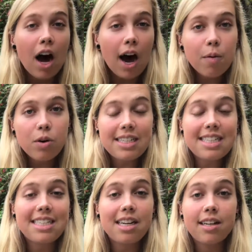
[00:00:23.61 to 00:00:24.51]
I
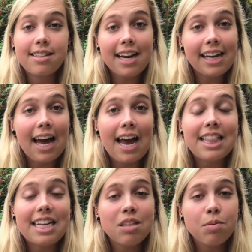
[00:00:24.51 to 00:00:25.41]
wanted to
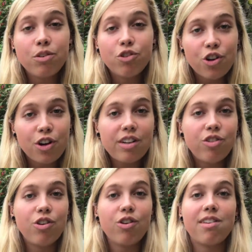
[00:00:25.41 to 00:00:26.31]
dedicate this week's Tune In
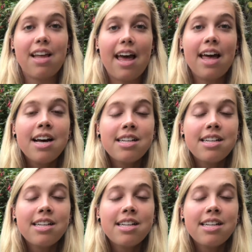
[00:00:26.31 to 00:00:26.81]
Tuesday